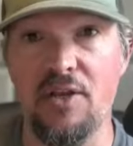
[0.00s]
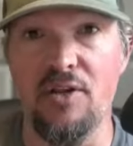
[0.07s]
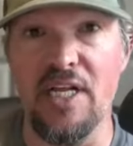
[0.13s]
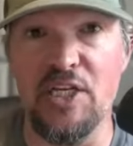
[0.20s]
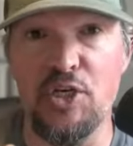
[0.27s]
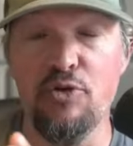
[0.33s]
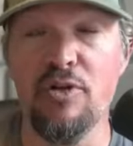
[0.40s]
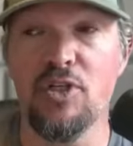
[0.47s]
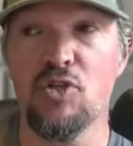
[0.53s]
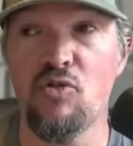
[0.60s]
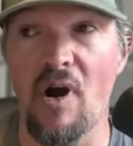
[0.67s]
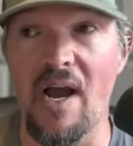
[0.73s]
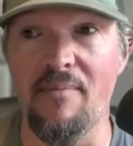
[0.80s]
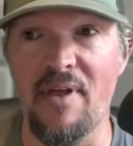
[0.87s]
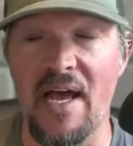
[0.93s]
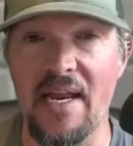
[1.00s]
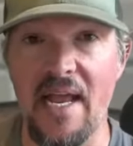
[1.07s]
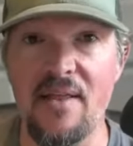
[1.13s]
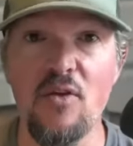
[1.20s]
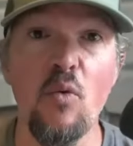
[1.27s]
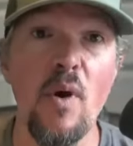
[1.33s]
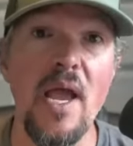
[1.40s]
that you describe that
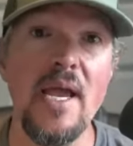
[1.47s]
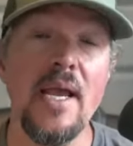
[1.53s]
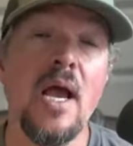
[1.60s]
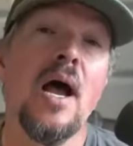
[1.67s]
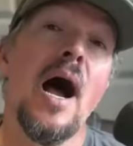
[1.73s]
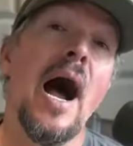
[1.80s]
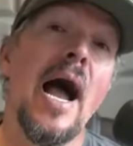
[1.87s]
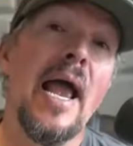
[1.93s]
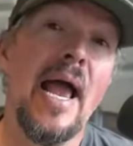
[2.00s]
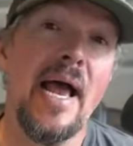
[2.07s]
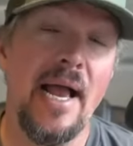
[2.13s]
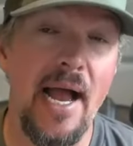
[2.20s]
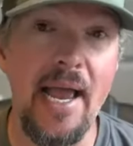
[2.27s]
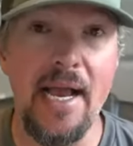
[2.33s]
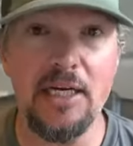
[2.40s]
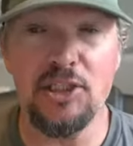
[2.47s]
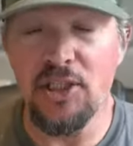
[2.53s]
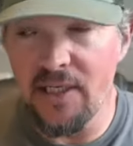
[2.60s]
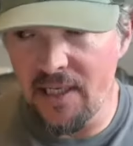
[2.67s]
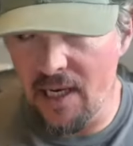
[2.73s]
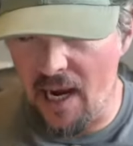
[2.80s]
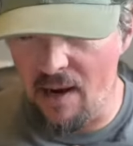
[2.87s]
and the way I ha- I
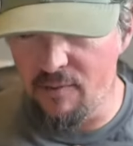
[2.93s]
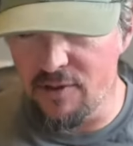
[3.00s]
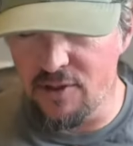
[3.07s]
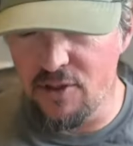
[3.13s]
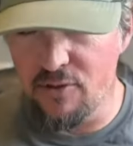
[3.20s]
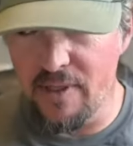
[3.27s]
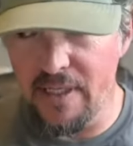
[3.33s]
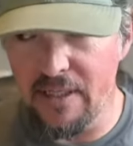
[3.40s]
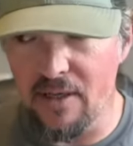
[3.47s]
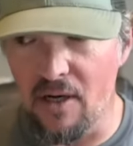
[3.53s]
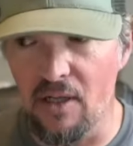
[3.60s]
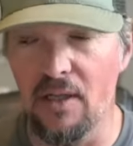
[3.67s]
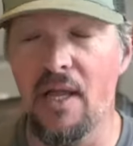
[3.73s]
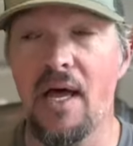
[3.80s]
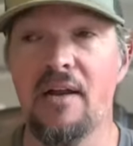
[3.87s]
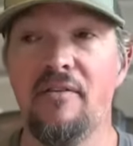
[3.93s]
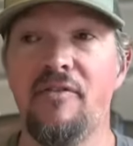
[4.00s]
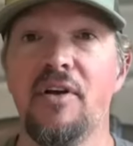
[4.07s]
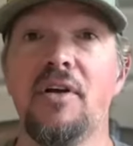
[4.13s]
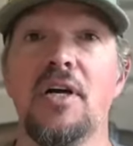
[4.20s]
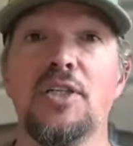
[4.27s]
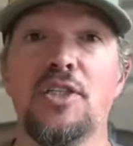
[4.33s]
actually I was doing a lot of the
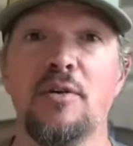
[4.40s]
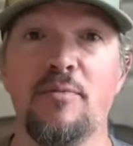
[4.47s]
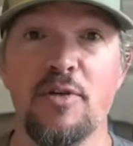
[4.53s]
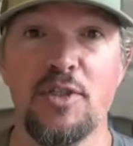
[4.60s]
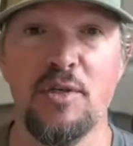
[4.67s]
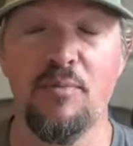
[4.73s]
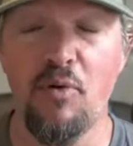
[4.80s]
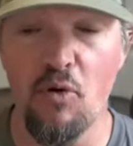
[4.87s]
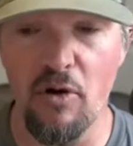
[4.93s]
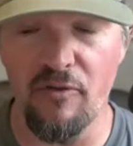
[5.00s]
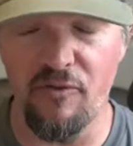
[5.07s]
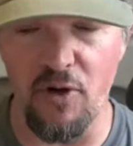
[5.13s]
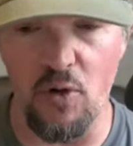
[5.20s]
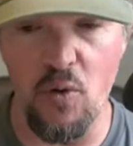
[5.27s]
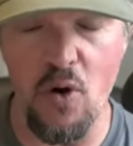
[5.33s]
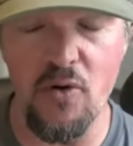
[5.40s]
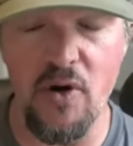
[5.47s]
customer support for Quote